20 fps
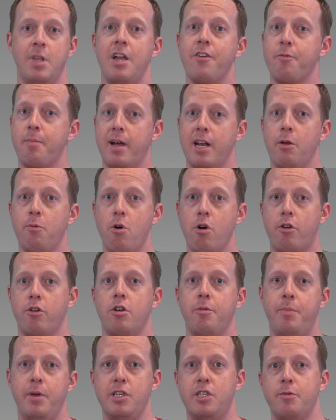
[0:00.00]
Hey everybody,
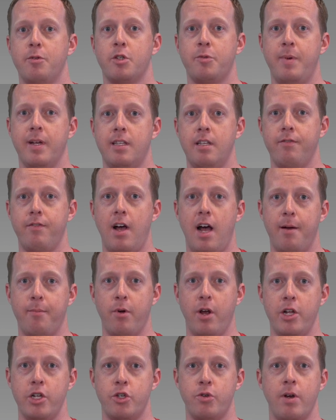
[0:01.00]
welcome to P C Perspective.
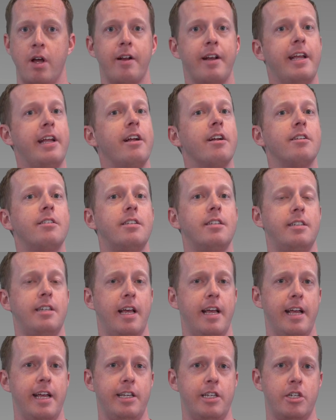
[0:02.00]
I'm Ryan Schrout, here
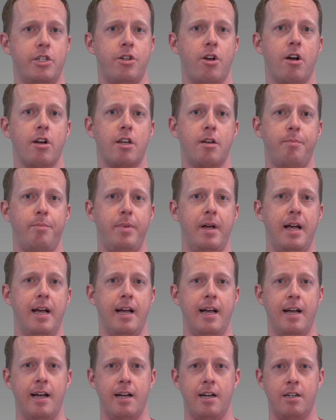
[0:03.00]
today to talk
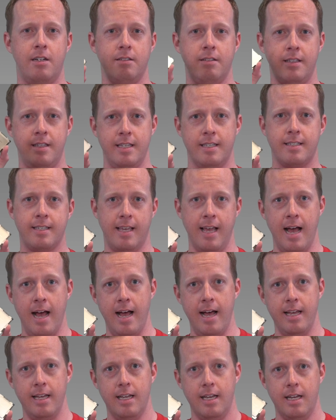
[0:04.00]
about this
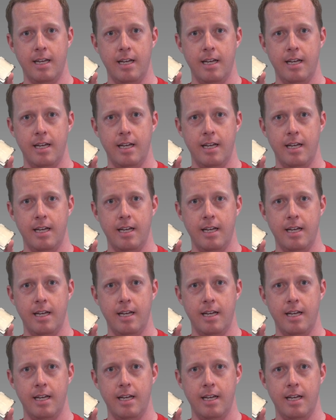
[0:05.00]
guy.